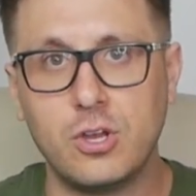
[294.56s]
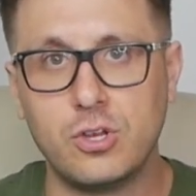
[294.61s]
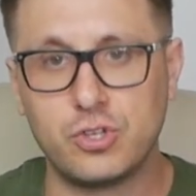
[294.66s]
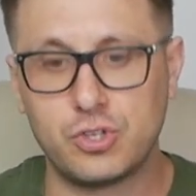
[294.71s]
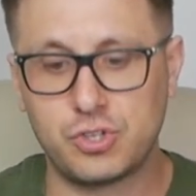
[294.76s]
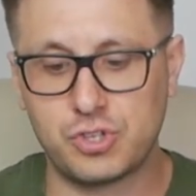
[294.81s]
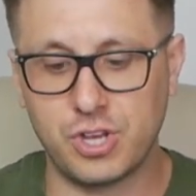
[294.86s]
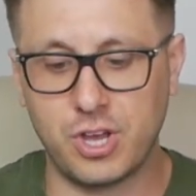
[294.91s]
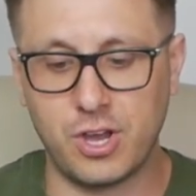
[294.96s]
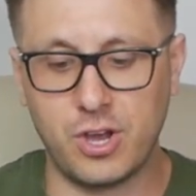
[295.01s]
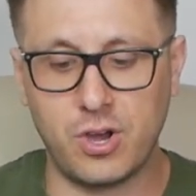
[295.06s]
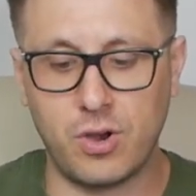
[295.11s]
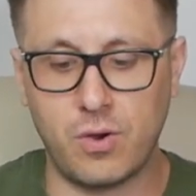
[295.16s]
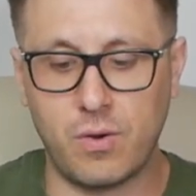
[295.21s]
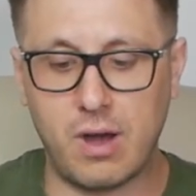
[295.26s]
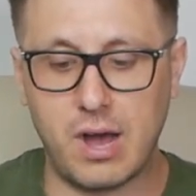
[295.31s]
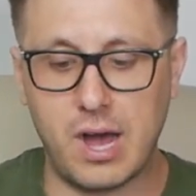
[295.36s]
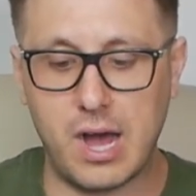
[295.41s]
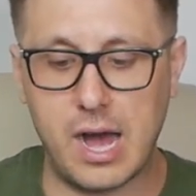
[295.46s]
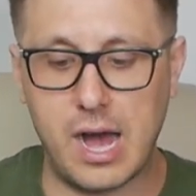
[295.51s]

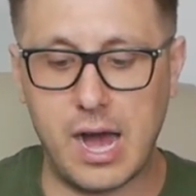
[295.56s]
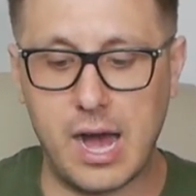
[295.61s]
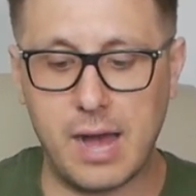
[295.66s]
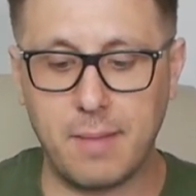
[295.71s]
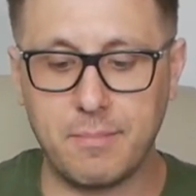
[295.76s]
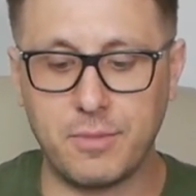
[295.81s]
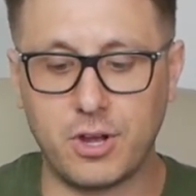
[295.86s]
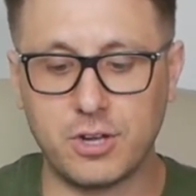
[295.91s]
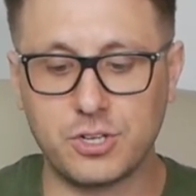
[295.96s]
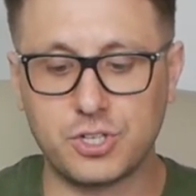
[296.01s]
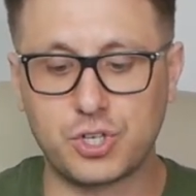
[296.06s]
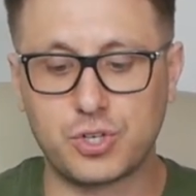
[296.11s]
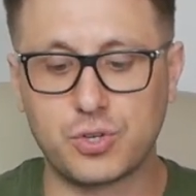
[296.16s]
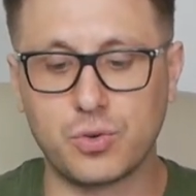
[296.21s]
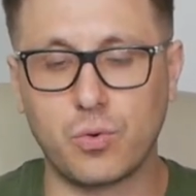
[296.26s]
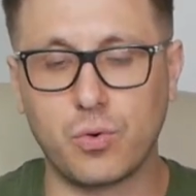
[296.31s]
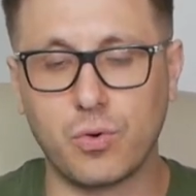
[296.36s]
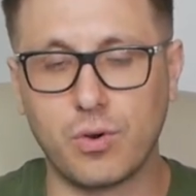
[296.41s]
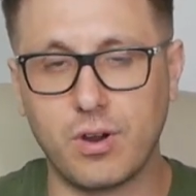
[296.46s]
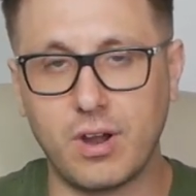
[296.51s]
so I'm not
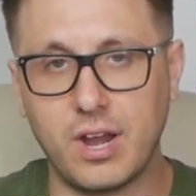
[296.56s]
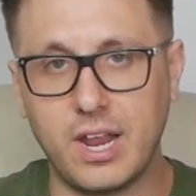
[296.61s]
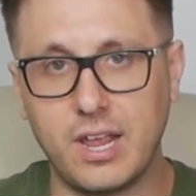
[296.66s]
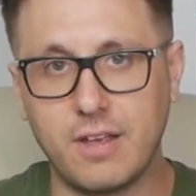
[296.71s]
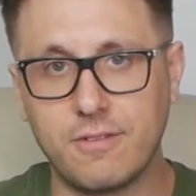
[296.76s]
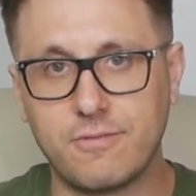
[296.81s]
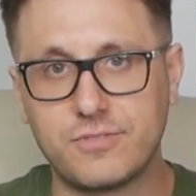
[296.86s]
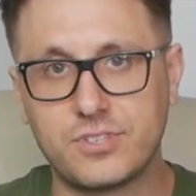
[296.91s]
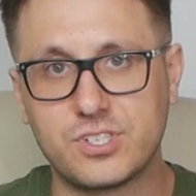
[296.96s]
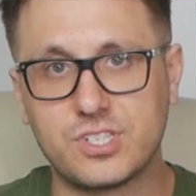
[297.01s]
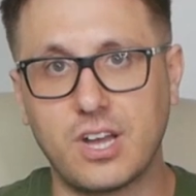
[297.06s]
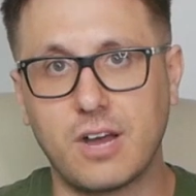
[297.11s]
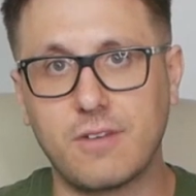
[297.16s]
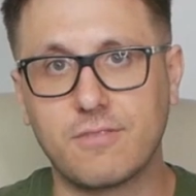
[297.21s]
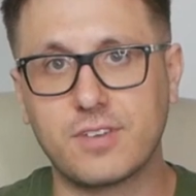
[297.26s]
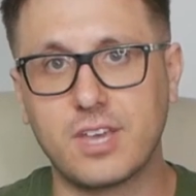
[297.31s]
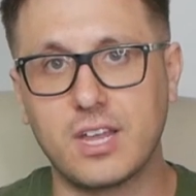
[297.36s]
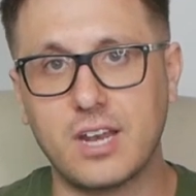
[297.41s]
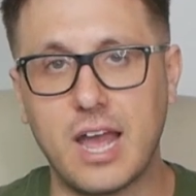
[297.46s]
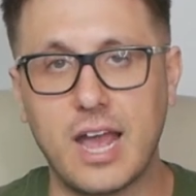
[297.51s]
sure if
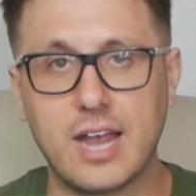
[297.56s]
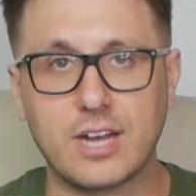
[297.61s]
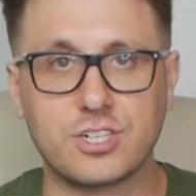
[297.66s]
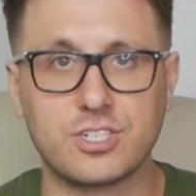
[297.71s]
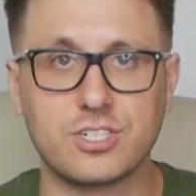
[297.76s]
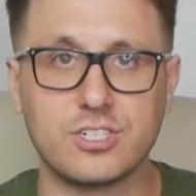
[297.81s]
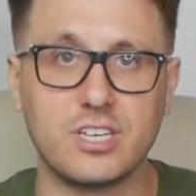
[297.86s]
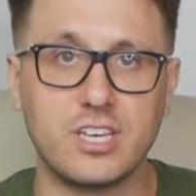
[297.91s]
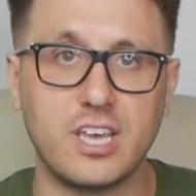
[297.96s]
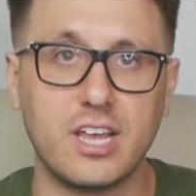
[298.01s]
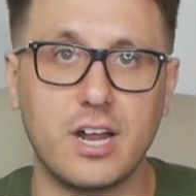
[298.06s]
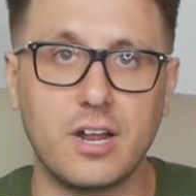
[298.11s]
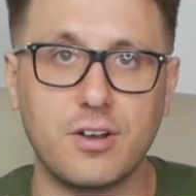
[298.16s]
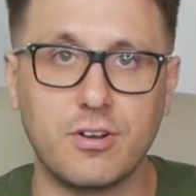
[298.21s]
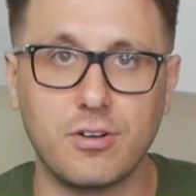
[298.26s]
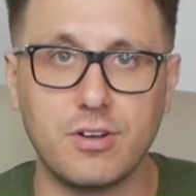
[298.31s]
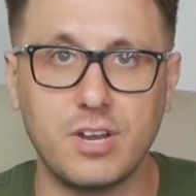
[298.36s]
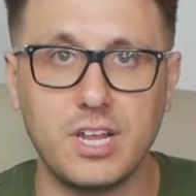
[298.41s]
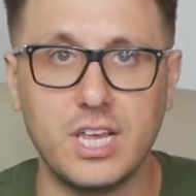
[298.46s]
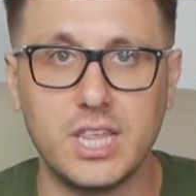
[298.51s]
stuff can actually get
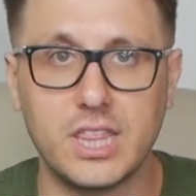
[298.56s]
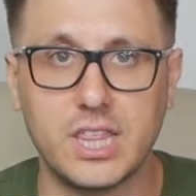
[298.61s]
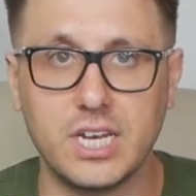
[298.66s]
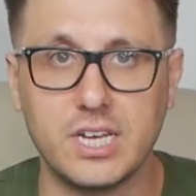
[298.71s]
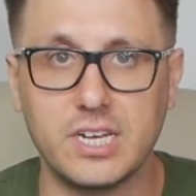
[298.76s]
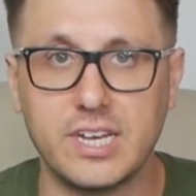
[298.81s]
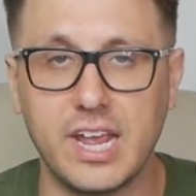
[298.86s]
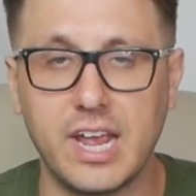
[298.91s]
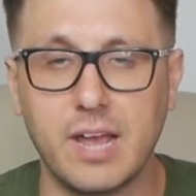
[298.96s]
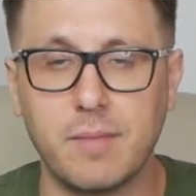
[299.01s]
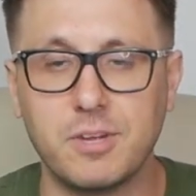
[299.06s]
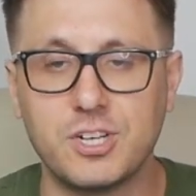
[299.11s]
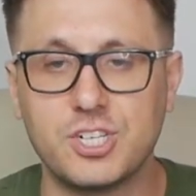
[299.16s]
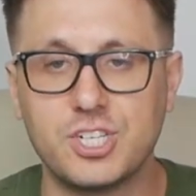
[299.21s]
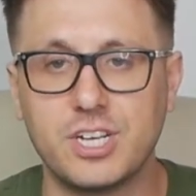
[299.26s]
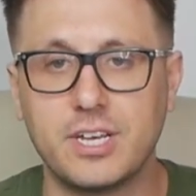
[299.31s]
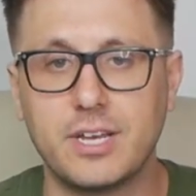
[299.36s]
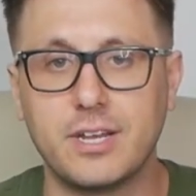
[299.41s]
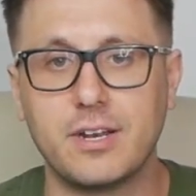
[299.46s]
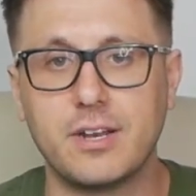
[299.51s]
underneath and damage
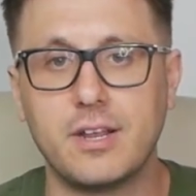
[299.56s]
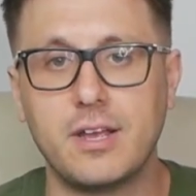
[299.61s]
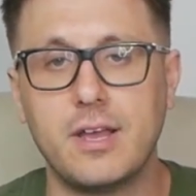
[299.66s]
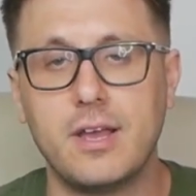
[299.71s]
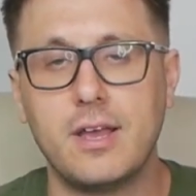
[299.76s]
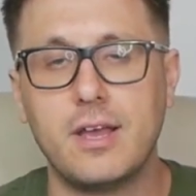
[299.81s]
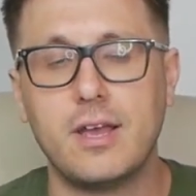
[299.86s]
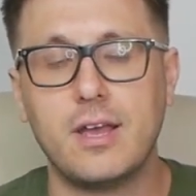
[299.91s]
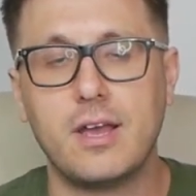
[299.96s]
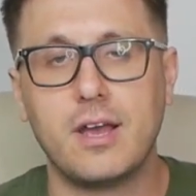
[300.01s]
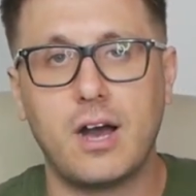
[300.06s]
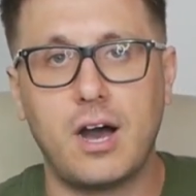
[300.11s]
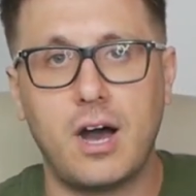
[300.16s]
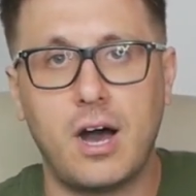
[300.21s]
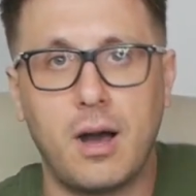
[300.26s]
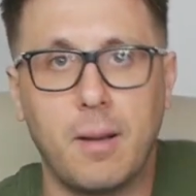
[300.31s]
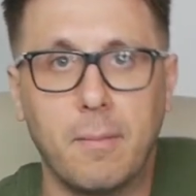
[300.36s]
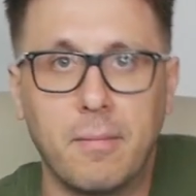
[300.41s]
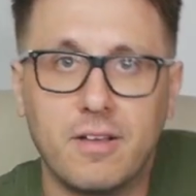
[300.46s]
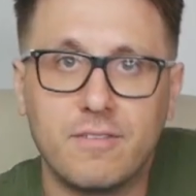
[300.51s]
it.
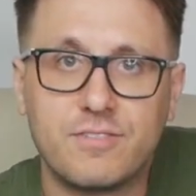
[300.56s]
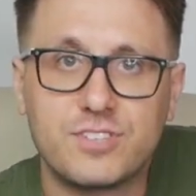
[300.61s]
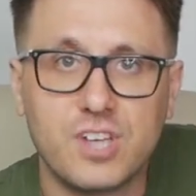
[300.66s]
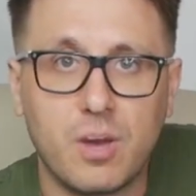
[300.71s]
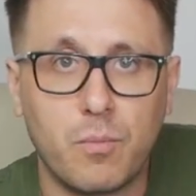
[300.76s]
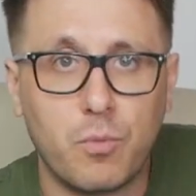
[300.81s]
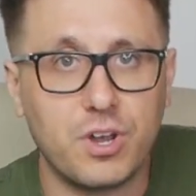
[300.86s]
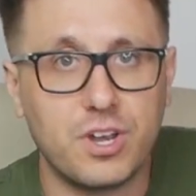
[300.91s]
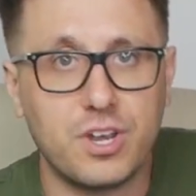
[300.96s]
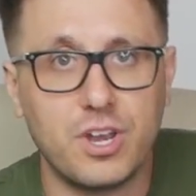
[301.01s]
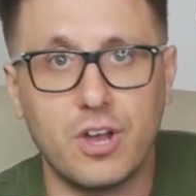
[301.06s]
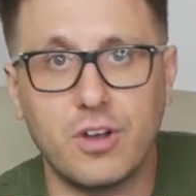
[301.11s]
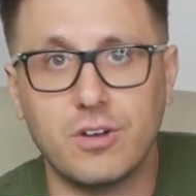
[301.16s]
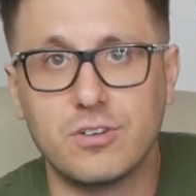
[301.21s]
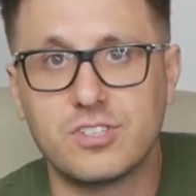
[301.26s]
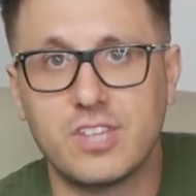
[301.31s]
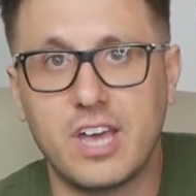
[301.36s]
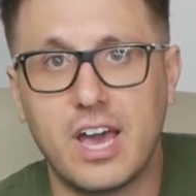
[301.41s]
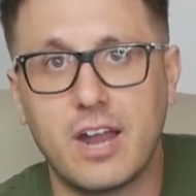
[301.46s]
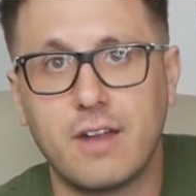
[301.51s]
If someone
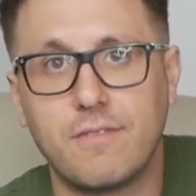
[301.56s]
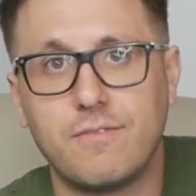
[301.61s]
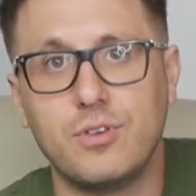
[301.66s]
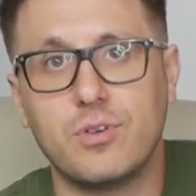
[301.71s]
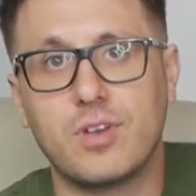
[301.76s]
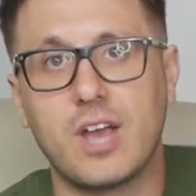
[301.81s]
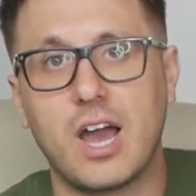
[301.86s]
knows that, if you